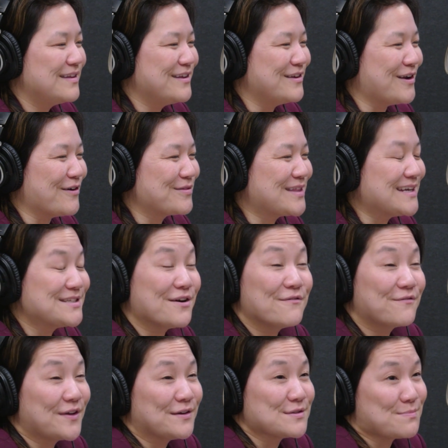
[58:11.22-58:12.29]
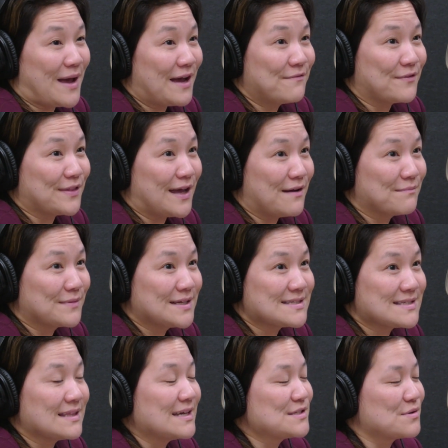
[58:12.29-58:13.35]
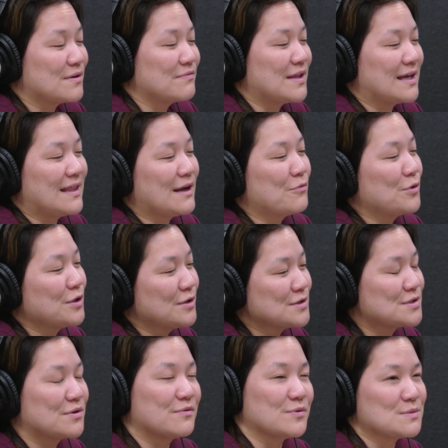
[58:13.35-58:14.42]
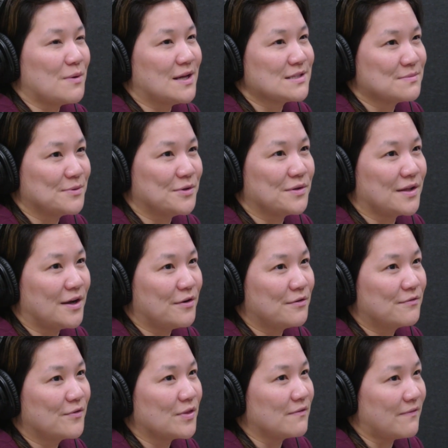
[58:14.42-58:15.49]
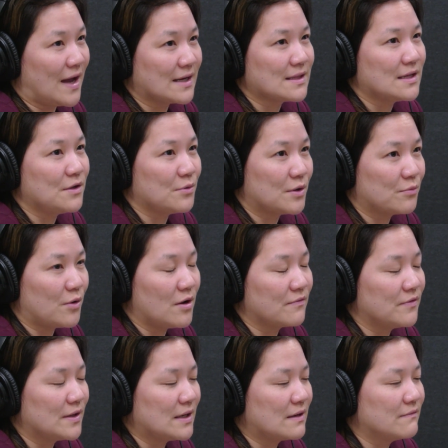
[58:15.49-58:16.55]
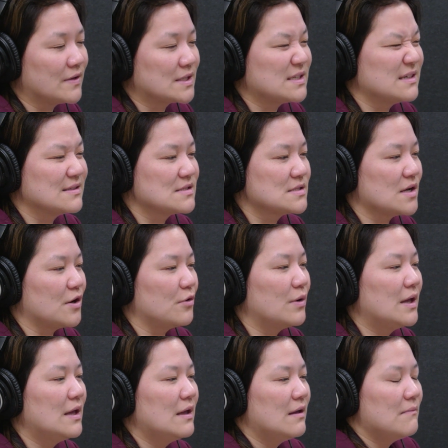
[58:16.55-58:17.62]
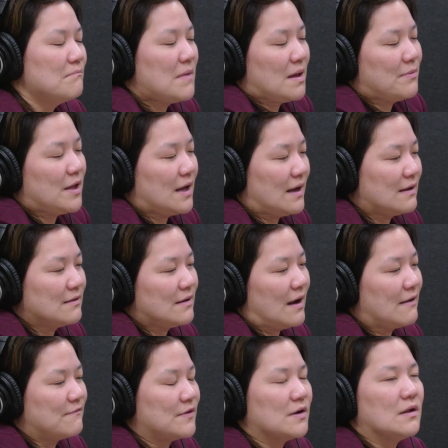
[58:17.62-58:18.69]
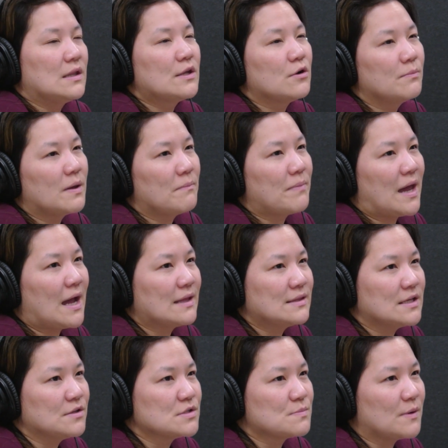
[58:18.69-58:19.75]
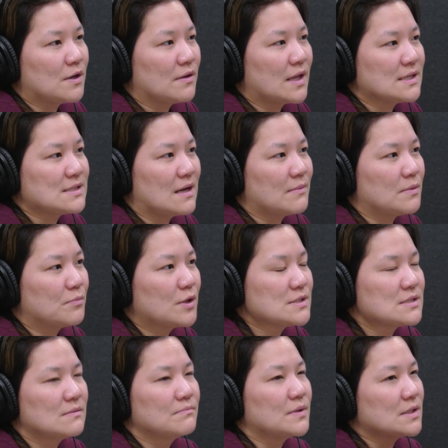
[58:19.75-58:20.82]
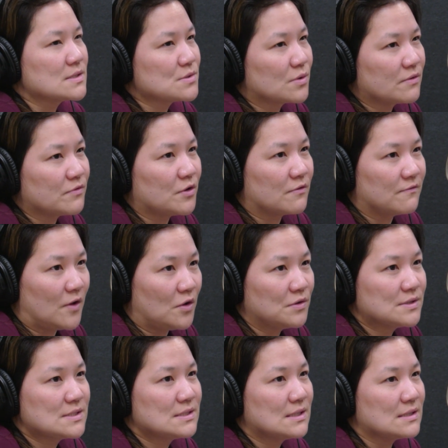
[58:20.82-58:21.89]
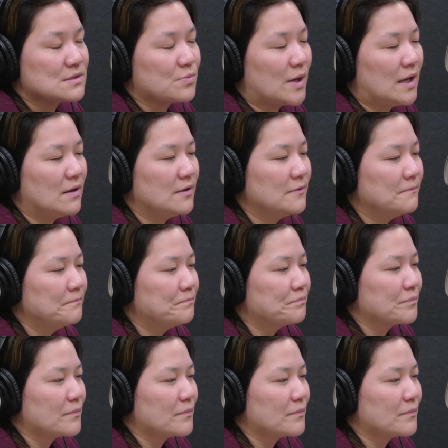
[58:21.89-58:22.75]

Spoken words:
you know, they don't feel as bad for them because then they sort of think like, well, you're sort of responsible, though, for the fact that you were wrongfully convicted. So maybe I feel a little bit bad that you spent all that time in prison, but it's sort of your fault as well.